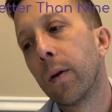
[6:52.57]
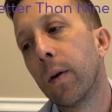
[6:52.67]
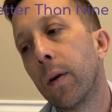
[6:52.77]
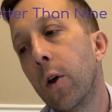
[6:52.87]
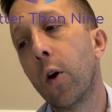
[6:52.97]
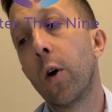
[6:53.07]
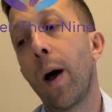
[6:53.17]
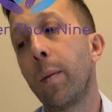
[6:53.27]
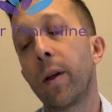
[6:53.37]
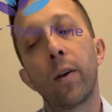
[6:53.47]
No,
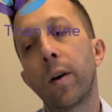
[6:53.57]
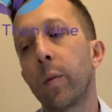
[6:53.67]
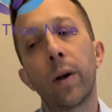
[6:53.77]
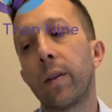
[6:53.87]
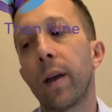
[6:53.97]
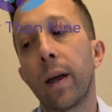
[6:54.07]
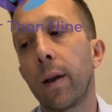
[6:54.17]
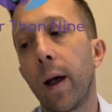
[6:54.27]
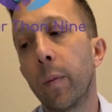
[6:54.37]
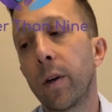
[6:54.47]
I'm not talking about that.
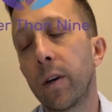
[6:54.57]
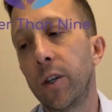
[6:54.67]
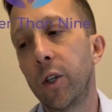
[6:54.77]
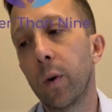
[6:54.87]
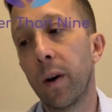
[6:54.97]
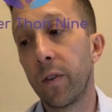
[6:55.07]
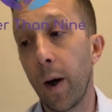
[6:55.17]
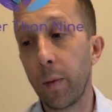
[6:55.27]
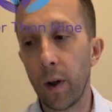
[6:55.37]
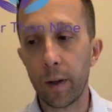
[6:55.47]
I'm going to cut you off. No,
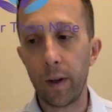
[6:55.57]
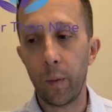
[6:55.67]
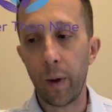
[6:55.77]
I'm talking about.